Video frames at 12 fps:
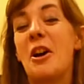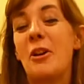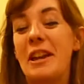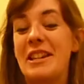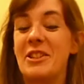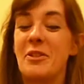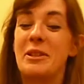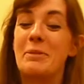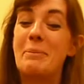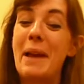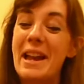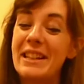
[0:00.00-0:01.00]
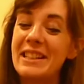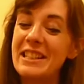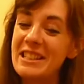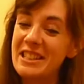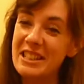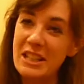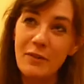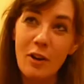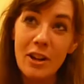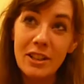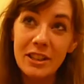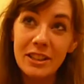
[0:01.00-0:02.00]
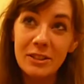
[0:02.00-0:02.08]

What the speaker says: Okay, so it's Maggie Stiefvater.